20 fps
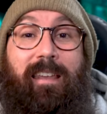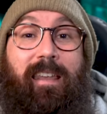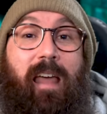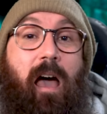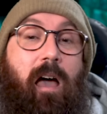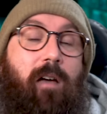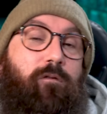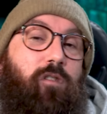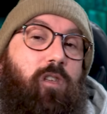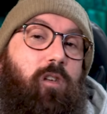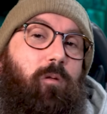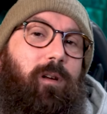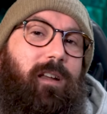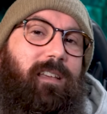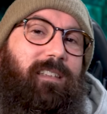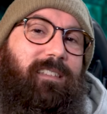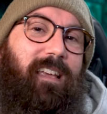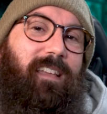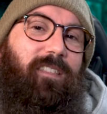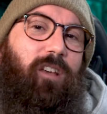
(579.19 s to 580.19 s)
Now, if you want
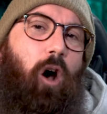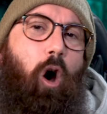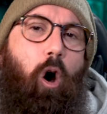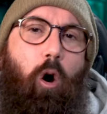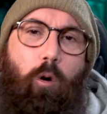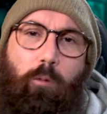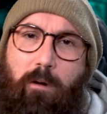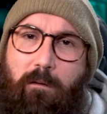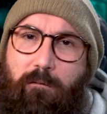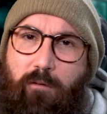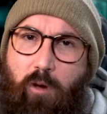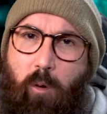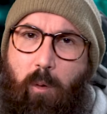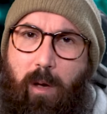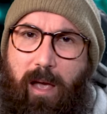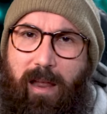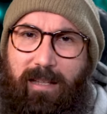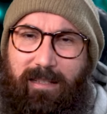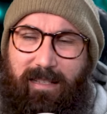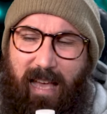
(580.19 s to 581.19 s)
to see the whole review
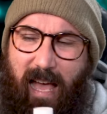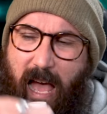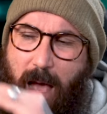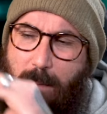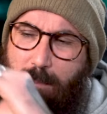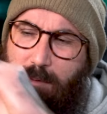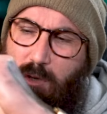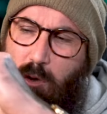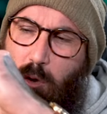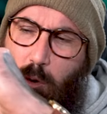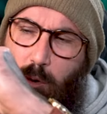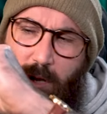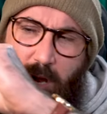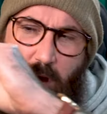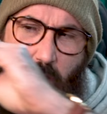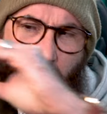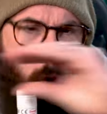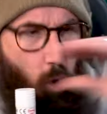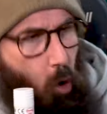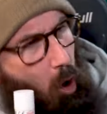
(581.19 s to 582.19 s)
in its absolutely
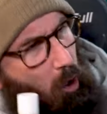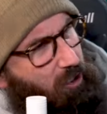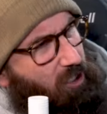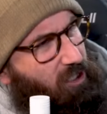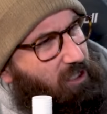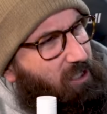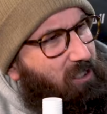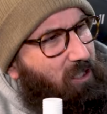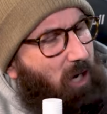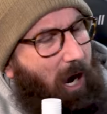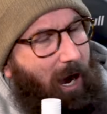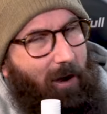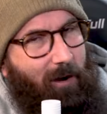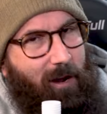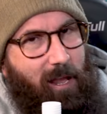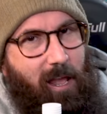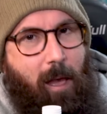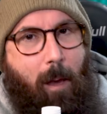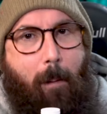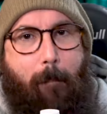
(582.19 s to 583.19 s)
gorgeous
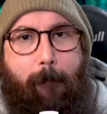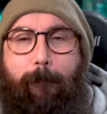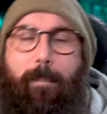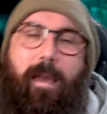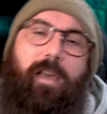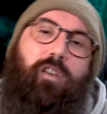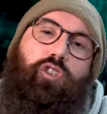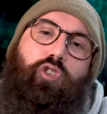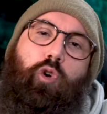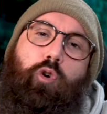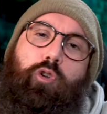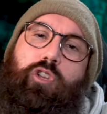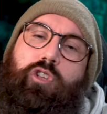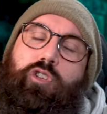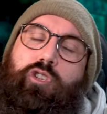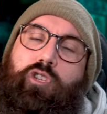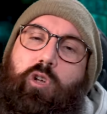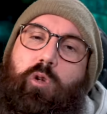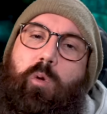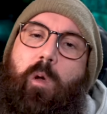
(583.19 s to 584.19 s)
entirety, make sure you
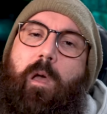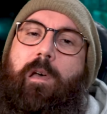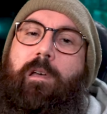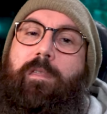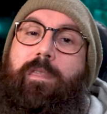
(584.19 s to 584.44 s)
do.